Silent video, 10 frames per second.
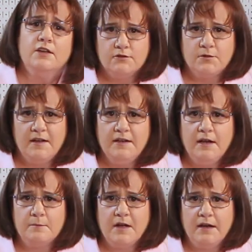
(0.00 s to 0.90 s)
so I ended
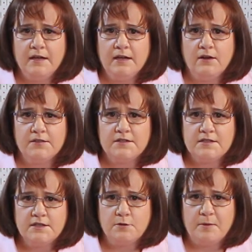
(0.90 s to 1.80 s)
up cutting it on the
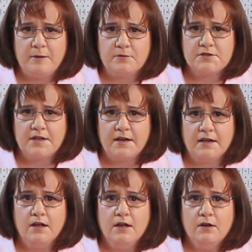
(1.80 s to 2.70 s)
sticker paper setting,